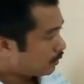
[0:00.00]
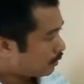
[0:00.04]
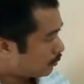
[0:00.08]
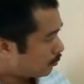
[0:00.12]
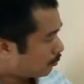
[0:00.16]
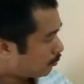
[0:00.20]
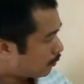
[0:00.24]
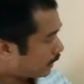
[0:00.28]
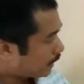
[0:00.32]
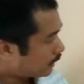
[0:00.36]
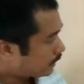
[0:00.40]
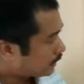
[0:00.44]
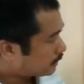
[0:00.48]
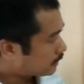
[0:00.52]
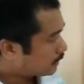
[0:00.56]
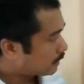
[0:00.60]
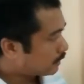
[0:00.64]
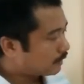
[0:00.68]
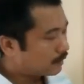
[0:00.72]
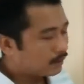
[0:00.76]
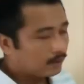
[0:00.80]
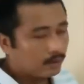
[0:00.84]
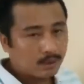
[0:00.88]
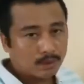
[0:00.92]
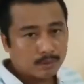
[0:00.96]
pi
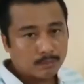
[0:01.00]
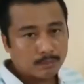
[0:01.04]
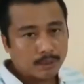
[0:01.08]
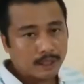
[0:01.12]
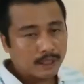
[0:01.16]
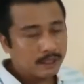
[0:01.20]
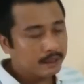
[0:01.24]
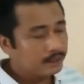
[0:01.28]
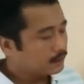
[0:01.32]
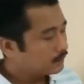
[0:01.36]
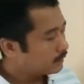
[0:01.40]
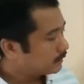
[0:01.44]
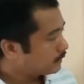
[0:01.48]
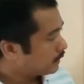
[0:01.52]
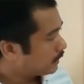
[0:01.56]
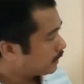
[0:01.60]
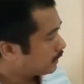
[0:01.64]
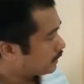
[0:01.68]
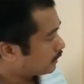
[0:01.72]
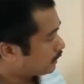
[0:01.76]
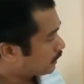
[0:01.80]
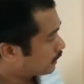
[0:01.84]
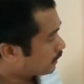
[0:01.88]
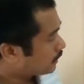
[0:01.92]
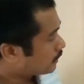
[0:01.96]
star orbital, and
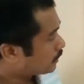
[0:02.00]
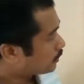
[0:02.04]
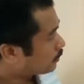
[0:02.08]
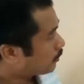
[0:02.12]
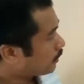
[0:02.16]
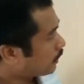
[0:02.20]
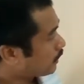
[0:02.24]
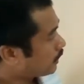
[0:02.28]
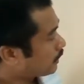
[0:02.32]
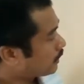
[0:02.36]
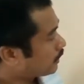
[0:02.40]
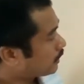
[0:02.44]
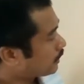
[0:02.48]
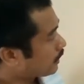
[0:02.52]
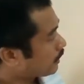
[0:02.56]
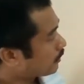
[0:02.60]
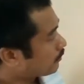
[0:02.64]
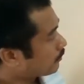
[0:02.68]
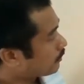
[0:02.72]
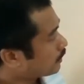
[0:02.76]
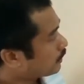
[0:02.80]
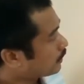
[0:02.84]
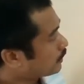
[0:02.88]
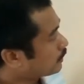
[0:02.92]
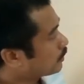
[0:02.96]
that is why the
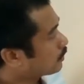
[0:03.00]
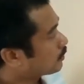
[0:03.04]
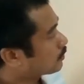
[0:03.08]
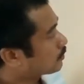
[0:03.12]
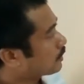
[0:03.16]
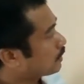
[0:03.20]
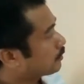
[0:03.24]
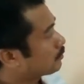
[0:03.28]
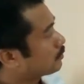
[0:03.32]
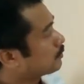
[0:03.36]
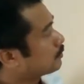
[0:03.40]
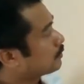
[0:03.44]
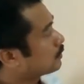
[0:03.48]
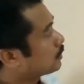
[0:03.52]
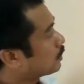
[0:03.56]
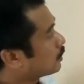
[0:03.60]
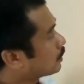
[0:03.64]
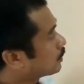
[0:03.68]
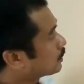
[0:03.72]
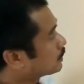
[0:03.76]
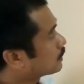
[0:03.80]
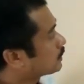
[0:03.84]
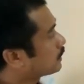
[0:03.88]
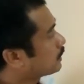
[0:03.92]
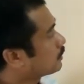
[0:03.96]
ability of carbon
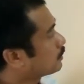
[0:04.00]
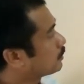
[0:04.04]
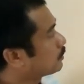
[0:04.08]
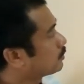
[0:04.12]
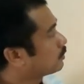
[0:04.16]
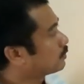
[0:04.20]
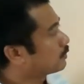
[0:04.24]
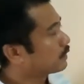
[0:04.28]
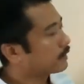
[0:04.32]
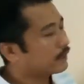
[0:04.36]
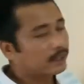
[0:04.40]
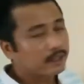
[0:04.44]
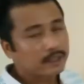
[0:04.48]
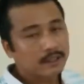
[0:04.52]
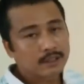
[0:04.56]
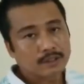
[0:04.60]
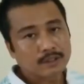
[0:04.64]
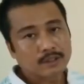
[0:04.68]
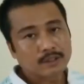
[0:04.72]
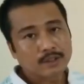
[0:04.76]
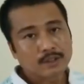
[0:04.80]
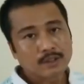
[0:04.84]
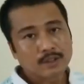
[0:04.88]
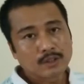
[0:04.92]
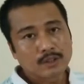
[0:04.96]
monoxide to again
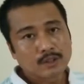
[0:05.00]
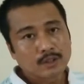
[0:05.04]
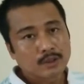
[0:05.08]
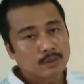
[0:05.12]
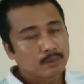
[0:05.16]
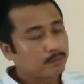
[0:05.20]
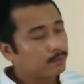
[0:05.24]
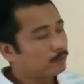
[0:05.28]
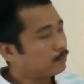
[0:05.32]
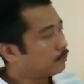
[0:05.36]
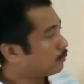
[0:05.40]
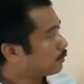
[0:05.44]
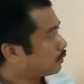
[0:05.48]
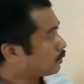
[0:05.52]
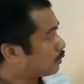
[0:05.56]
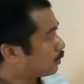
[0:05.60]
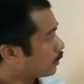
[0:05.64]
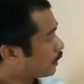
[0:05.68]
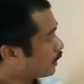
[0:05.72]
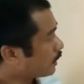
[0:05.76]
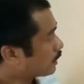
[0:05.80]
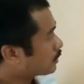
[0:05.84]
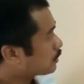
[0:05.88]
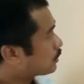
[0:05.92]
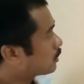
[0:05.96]

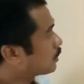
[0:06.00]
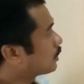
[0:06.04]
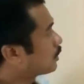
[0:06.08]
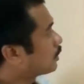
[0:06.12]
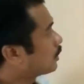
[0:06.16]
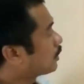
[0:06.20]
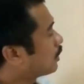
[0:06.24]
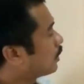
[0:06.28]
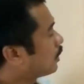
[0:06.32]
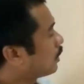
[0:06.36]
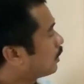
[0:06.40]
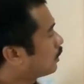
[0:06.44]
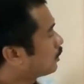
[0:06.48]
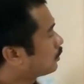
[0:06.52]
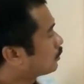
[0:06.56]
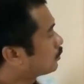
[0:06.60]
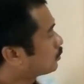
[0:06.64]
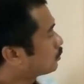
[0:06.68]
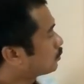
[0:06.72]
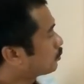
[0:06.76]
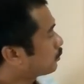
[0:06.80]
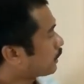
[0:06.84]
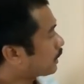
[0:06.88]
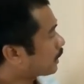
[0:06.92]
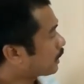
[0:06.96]
donate to
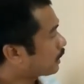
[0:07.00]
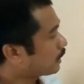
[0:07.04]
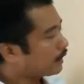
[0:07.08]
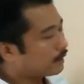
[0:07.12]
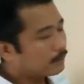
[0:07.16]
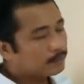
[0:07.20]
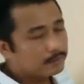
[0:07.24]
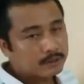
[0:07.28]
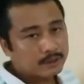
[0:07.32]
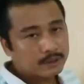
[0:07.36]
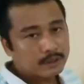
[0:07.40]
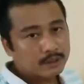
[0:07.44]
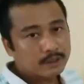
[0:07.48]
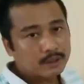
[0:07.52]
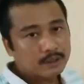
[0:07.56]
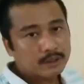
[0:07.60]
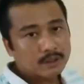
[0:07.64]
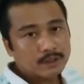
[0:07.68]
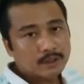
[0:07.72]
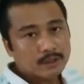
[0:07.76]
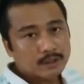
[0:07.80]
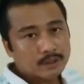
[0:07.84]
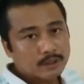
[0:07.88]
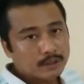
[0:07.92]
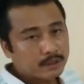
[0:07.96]
metal empty
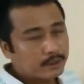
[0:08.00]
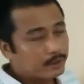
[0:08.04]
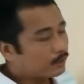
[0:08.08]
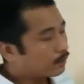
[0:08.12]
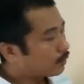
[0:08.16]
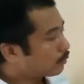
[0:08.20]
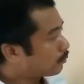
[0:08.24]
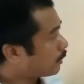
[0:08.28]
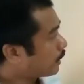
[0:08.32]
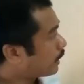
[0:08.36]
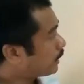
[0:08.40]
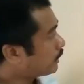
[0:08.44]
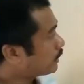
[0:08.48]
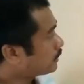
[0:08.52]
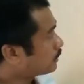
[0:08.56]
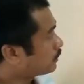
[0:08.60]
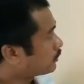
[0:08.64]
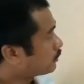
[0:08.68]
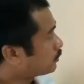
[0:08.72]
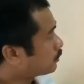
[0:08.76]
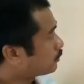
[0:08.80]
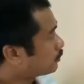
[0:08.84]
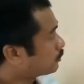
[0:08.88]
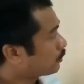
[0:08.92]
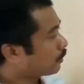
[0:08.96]
d orbital
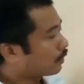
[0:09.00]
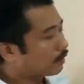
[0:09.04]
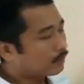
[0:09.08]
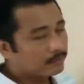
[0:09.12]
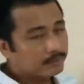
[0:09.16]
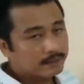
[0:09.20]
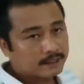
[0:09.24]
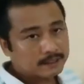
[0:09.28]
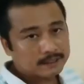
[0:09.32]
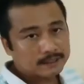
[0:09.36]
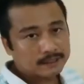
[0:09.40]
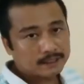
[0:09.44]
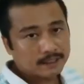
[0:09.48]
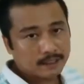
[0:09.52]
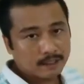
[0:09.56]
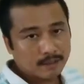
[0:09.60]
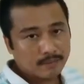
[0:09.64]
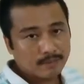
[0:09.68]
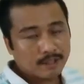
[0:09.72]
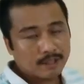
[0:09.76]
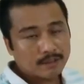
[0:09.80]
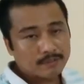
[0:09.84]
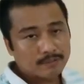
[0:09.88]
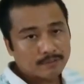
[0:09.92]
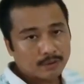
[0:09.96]
to form the
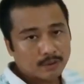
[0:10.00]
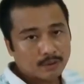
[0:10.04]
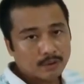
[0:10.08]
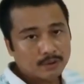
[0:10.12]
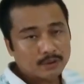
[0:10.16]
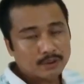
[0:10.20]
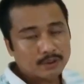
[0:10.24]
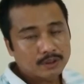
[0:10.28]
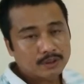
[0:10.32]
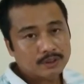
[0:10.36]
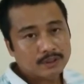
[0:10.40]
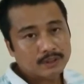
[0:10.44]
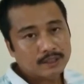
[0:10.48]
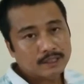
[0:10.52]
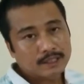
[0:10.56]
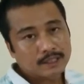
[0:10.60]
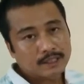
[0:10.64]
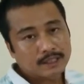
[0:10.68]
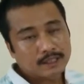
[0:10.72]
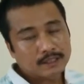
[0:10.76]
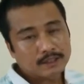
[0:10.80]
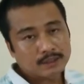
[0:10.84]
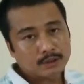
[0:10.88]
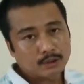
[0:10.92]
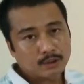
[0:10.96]
sigma bond
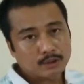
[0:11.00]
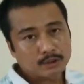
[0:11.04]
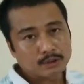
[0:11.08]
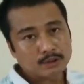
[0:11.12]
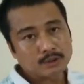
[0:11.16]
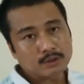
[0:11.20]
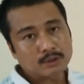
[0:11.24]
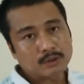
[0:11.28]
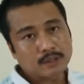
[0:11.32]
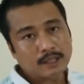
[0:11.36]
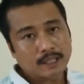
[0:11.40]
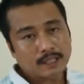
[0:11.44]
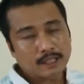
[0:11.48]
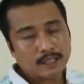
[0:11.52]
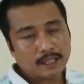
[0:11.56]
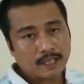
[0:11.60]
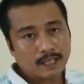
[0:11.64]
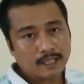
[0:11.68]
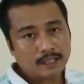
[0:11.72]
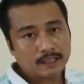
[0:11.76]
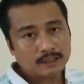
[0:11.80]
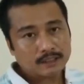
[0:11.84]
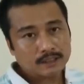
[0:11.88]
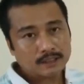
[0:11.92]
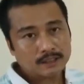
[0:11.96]
is also
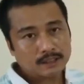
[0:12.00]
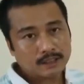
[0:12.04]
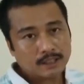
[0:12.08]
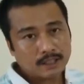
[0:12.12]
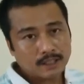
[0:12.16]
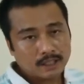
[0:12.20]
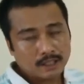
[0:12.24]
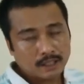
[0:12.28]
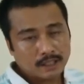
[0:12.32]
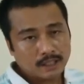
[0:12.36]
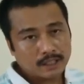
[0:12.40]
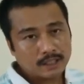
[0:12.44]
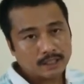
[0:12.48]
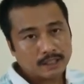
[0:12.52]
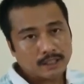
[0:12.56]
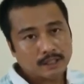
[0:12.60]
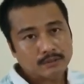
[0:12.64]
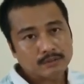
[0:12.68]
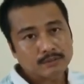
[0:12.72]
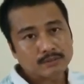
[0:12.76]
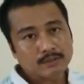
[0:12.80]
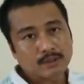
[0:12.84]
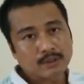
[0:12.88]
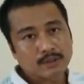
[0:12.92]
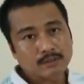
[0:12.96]
enhanced, and they
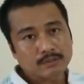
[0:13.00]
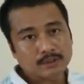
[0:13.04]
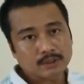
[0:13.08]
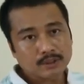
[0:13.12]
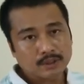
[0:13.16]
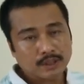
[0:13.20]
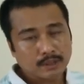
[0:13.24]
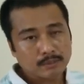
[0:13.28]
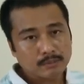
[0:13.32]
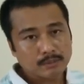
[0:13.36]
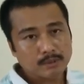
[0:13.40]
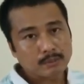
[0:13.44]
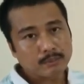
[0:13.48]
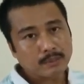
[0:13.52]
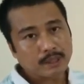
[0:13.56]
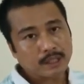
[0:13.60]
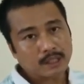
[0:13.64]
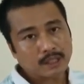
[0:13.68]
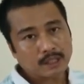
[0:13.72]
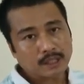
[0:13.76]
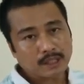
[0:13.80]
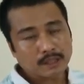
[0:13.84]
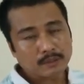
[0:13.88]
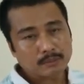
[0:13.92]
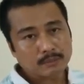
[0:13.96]
form stable metal
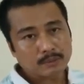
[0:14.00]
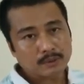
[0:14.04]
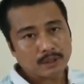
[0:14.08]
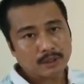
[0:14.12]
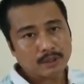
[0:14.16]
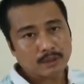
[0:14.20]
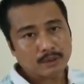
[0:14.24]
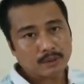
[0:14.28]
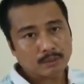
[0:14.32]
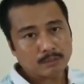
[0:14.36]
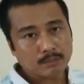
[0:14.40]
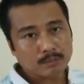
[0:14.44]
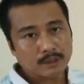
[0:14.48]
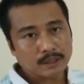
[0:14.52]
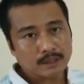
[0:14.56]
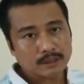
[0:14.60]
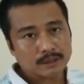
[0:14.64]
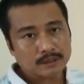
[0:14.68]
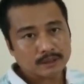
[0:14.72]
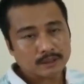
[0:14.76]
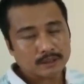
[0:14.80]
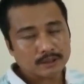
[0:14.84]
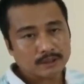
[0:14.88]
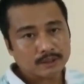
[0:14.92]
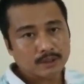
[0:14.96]
carbonyl
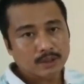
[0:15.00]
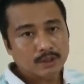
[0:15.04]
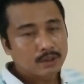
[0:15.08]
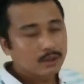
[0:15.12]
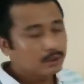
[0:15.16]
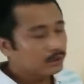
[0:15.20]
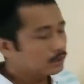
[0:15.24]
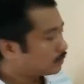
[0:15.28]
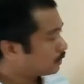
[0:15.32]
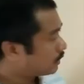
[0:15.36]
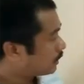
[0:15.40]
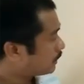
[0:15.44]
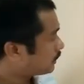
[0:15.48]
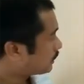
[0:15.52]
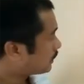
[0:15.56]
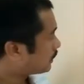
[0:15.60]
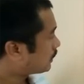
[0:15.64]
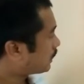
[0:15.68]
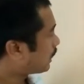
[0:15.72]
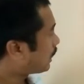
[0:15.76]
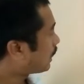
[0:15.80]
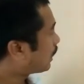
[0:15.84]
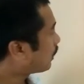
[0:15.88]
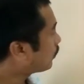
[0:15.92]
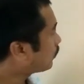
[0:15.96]
complexes. So this has
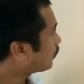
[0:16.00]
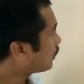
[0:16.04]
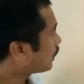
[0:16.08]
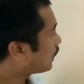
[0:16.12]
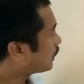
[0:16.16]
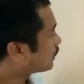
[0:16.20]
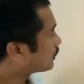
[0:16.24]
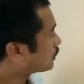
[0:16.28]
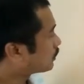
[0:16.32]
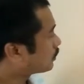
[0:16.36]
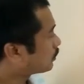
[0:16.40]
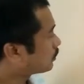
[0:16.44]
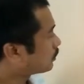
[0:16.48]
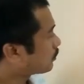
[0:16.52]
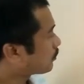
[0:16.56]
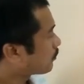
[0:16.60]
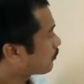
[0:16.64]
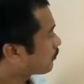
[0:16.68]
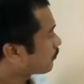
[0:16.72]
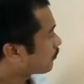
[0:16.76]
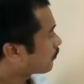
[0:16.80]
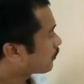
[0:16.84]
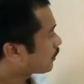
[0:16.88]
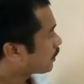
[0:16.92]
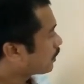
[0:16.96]
allowed us to
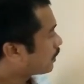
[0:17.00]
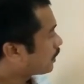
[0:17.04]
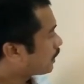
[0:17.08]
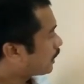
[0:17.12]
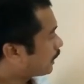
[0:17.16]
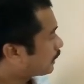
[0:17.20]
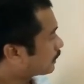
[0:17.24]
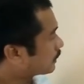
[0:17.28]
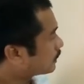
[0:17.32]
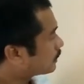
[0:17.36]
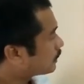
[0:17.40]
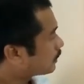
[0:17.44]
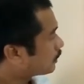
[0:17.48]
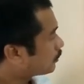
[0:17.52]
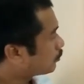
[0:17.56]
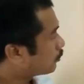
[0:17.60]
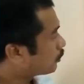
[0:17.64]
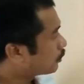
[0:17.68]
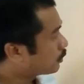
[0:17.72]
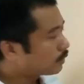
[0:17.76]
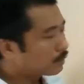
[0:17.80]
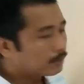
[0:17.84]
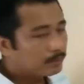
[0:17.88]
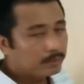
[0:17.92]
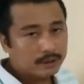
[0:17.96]
answer both
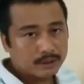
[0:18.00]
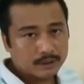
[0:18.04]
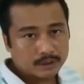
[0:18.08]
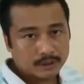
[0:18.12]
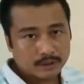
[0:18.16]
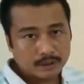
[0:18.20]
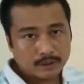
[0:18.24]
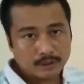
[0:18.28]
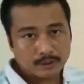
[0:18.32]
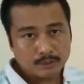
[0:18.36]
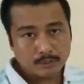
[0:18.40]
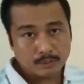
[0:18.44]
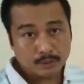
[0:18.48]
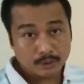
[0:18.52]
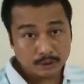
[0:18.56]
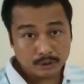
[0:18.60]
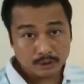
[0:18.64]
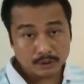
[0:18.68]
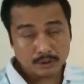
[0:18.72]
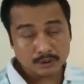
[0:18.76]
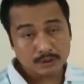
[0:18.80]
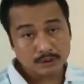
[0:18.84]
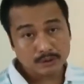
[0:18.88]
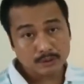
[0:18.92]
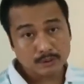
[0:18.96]
of these
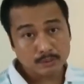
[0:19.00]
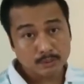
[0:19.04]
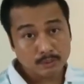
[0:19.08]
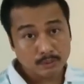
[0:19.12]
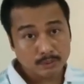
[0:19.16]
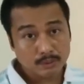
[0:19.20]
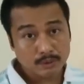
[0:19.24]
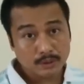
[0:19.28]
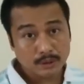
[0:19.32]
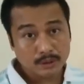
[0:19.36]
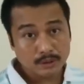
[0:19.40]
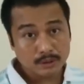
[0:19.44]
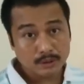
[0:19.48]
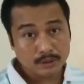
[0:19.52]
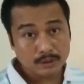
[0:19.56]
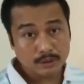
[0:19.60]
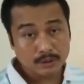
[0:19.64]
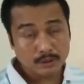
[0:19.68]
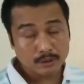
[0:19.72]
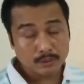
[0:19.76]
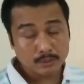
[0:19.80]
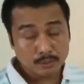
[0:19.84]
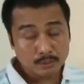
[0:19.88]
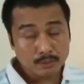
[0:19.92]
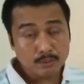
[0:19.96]
questions, to the
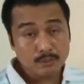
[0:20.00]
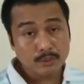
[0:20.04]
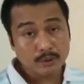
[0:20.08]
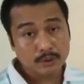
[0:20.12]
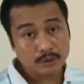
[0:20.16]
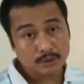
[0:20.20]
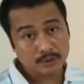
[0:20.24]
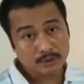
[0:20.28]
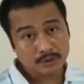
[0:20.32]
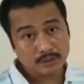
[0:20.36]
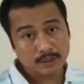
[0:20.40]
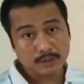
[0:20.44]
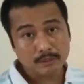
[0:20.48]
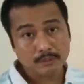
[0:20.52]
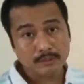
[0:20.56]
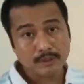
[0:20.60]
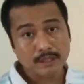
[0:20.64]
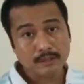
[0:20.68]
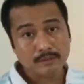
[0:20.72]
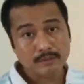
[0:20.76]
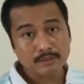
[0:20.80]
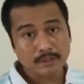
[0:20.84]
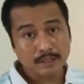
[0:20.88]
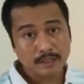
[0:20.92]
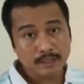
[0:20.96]
two questions that we
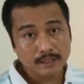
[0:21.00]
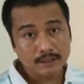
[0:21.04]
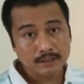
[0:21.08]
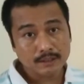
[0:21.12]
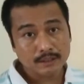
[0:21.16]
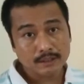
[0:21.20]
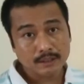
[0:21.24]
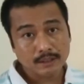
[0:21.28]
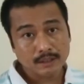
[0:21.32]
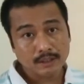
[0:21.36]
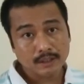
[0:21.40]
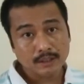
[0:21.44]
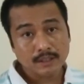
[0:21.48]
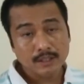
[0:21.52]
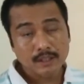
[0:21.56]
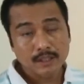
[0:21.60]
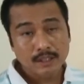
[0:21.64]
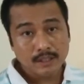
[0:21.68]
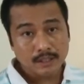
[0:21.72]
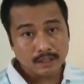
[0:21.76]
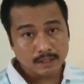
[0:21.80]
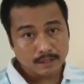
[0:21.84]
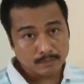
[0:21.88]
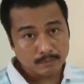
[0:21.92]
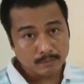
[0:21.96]
have raised
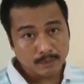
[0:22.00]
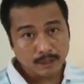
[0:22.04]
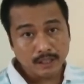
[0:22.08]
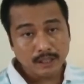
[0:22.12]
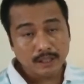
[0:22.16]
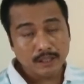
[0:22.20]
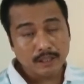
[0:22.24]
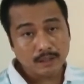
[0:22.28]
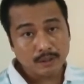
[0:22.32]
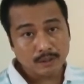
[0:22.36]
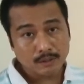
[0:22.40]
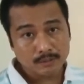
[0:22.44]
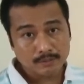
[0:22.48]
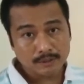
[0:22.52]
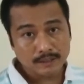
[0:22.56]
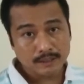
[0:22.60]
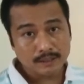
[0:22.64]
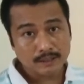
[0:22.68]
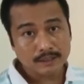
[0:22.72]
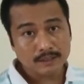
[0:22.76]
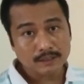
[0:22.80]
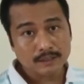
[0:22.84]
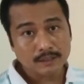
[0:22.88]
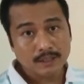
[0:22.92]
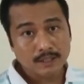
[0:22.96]
in the beginning of
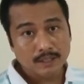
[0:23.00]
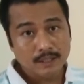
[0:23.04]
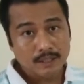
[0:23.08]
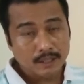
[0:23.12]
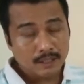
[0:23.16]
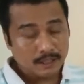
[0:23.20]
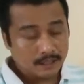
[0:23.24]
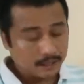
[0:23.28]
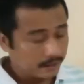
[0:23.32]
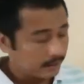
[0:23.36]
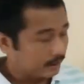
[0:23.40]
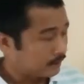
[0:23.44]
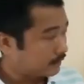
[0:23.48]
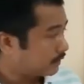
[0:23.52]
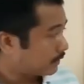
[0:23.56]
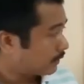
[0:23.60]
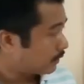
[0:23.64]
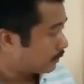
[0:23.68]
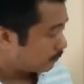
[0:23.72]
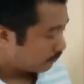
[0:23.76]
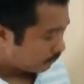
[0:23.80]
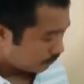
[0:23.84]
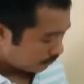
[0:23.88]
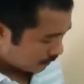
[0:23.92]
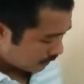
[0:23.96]
this lecture.
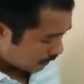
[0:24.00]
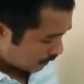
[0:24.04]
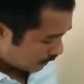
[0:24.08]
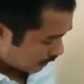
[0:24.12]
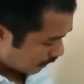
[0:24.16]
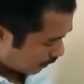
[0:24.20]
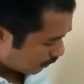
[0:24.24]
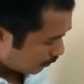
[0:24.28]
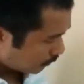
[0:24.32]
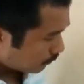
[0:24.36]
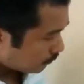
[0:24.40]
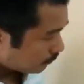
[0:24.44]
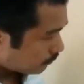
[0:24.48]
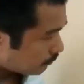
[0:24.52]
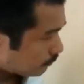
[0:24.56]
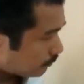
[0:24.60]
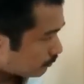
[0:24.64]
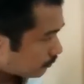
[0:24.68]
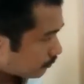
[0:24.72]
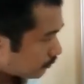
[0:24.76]
Now